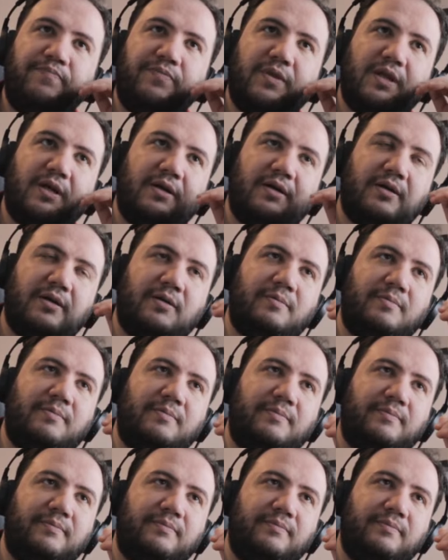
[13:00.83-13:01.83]

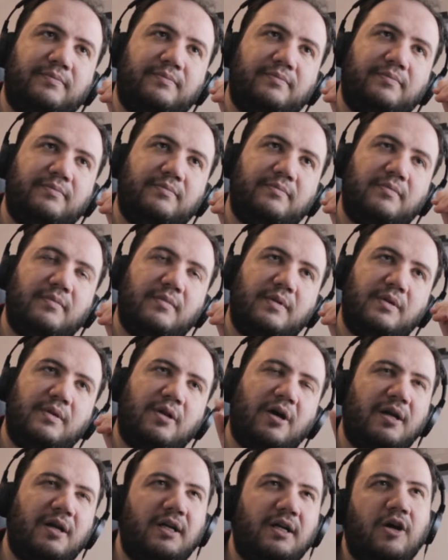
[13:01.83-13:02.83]
um,
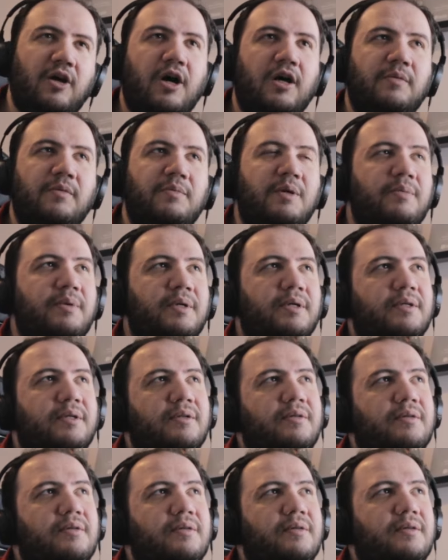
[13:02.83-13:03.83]
not economy, but
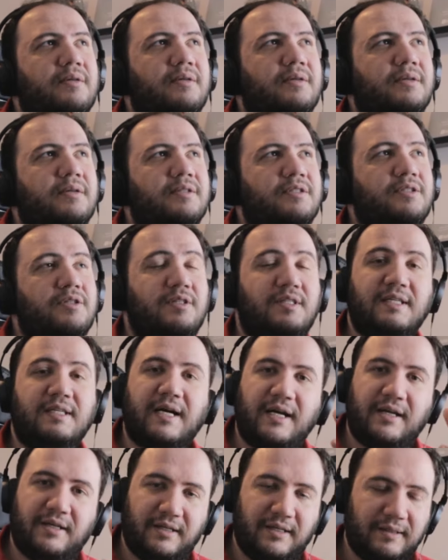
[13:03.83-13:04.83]

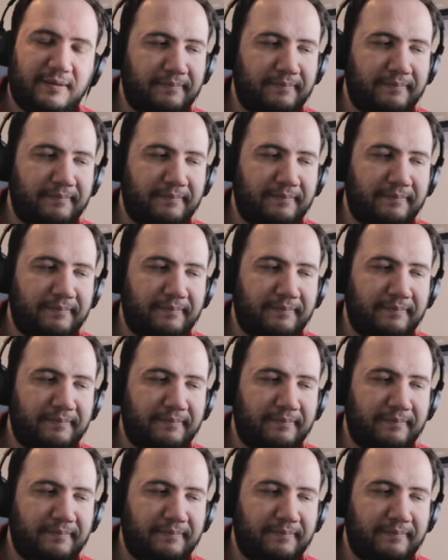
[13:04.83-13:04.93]
society.